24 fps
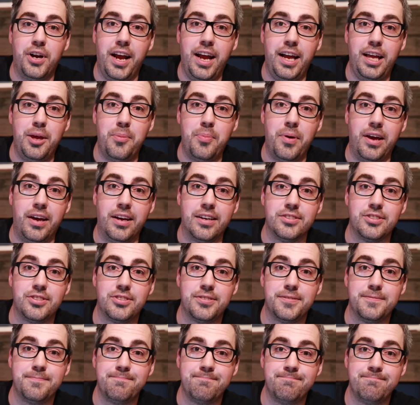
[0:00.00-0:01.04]
Hanke
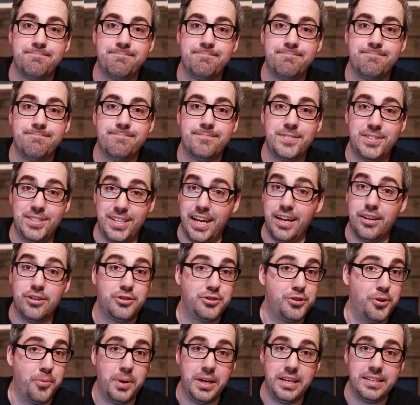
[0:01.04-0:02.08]
Pants said it
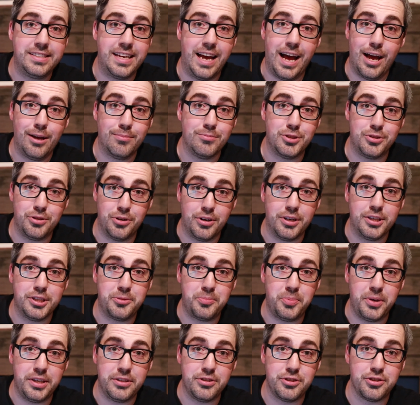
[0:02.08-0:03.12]
so many times during his
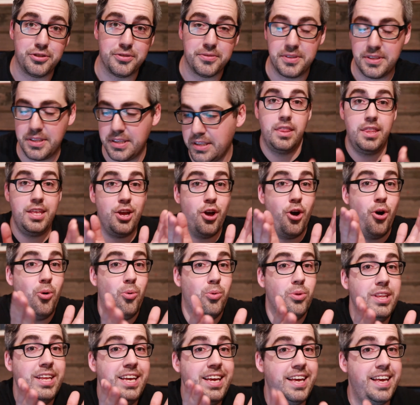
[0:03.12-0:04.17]
speech. The
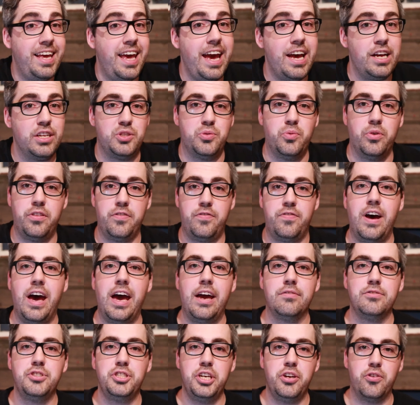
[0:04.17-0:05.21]
only catch with
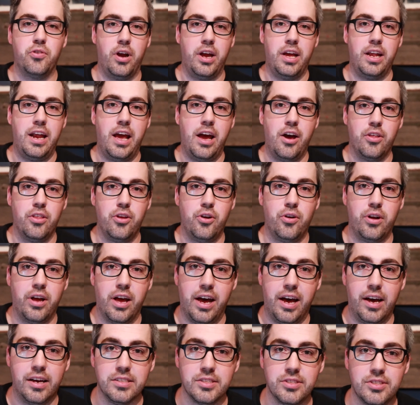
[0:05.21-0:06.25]
5G right now though,
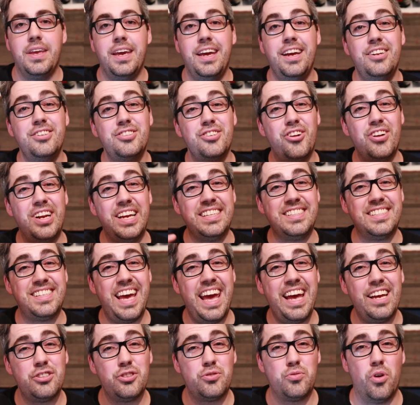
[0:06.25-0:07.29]
guys, it is on a
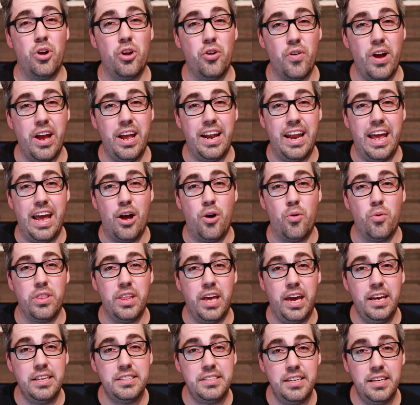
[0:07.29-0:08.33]
test run right now with
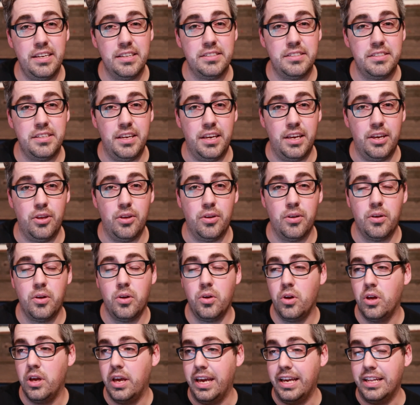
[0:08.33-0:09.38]
AT&T
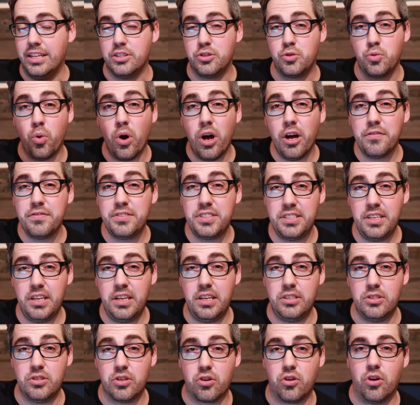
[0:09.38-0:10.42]
in 12
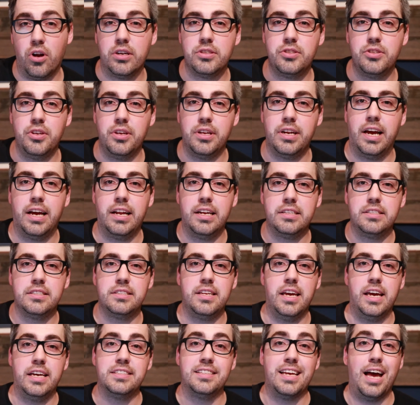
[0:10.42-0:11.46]
cities across the United
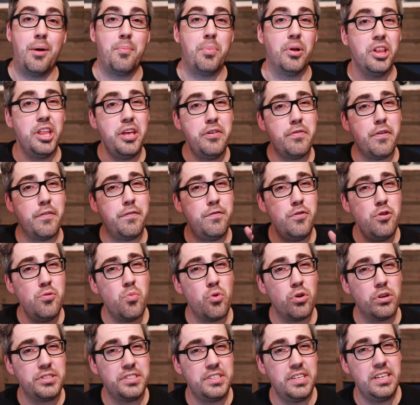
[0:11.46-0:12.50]
States. I believe a few
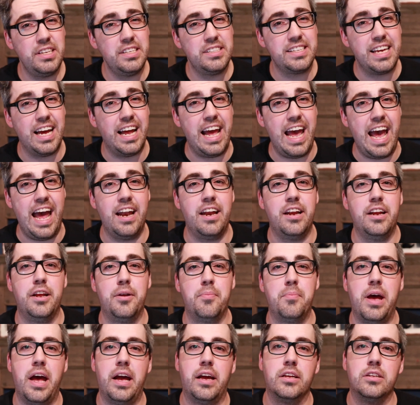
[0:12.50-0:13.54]
more cities got added in
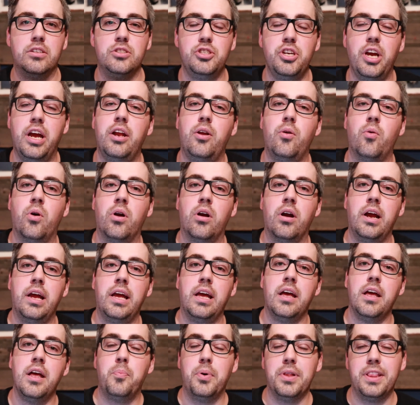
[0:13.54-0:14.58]
back in January,
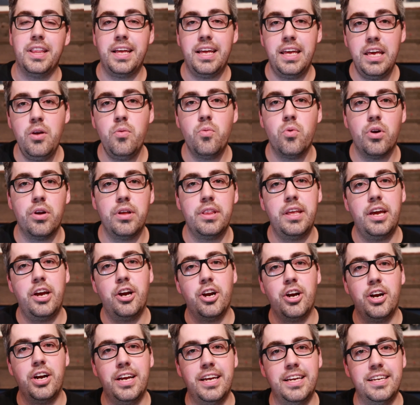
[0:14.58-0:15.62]
but the key word
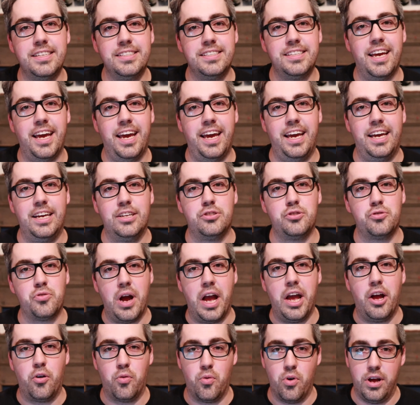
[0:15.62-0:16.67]
there is a
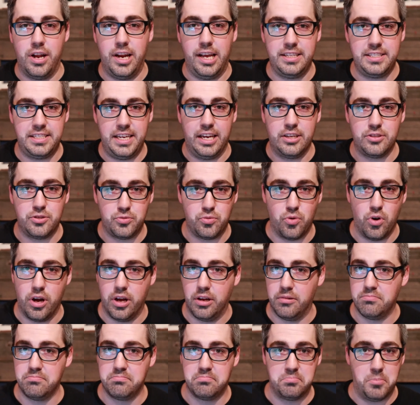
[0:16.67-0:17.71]
trial run, a test
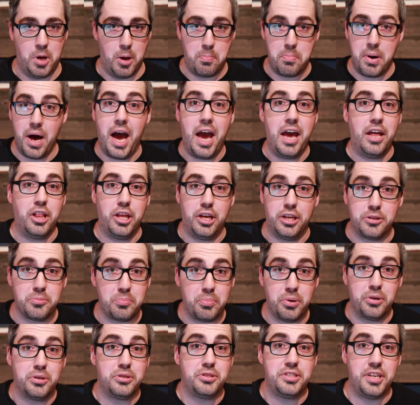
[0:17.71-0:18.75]
run, a pilot
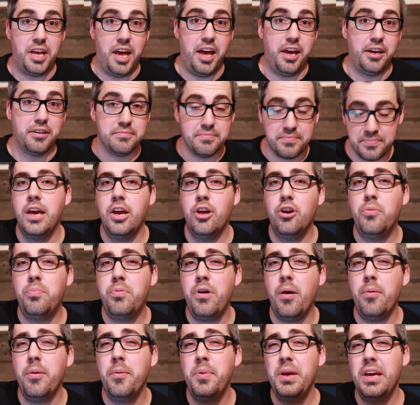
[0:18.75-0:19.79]
per se. It'll
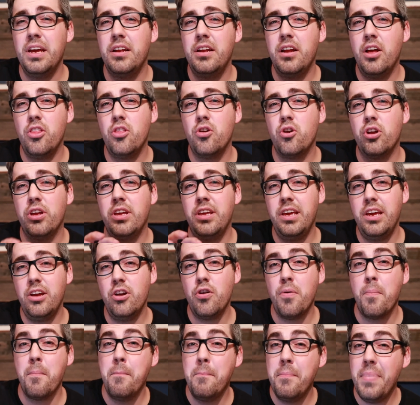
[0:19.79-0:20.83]
probably be another
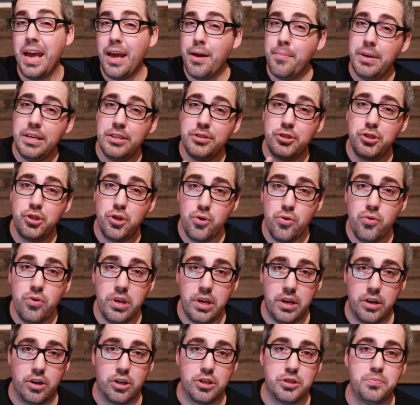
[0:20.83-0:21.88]
year, maybe 2
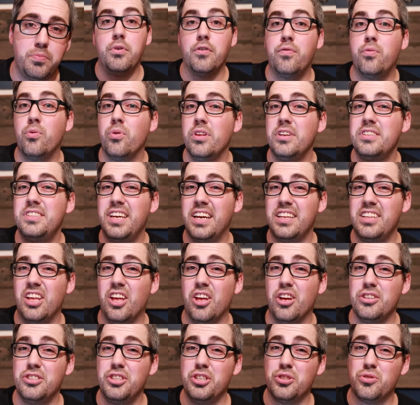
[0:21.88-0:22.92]
years before this
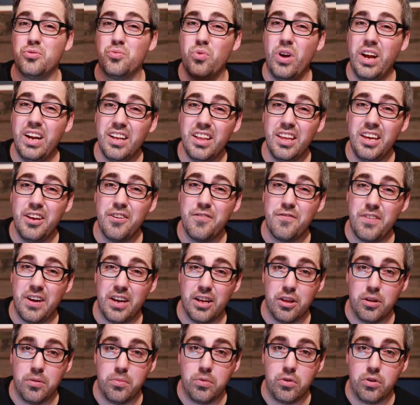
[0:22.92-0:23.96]
technology is readily
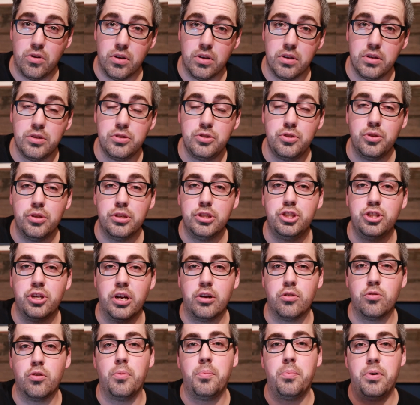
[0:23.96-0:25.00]
available to the
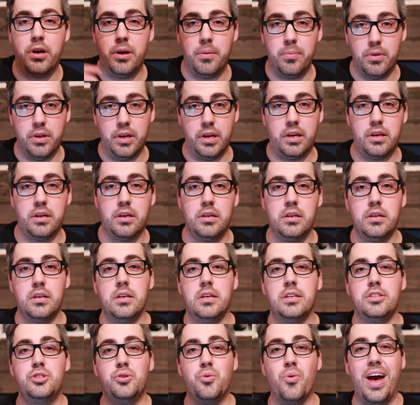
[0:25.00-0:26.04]
general public
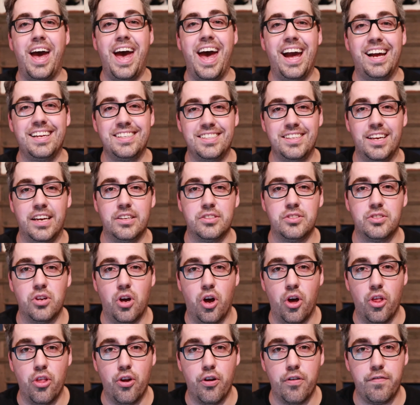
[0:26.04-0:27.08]
to access
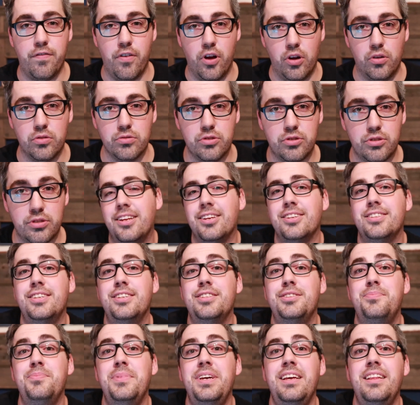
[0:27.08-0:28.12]
on their phones. Does
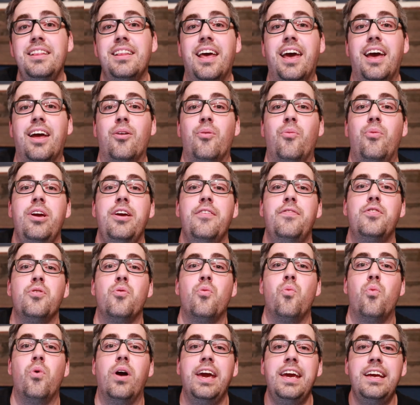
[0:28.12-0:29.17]
this mean that we have to
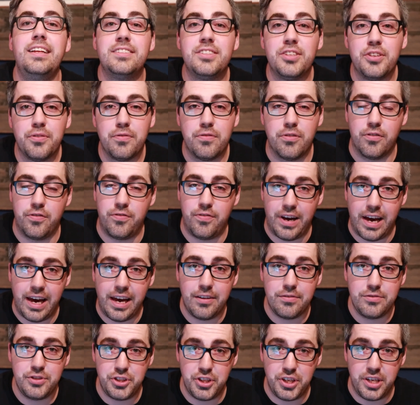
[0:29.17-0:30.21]
wait for
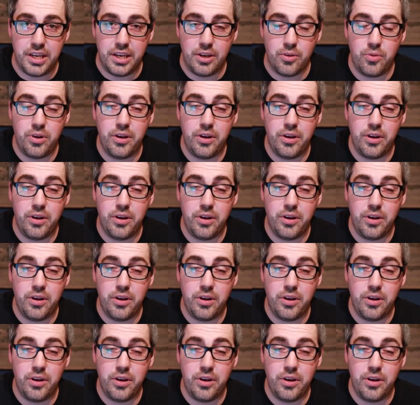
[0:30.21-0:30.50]
5G?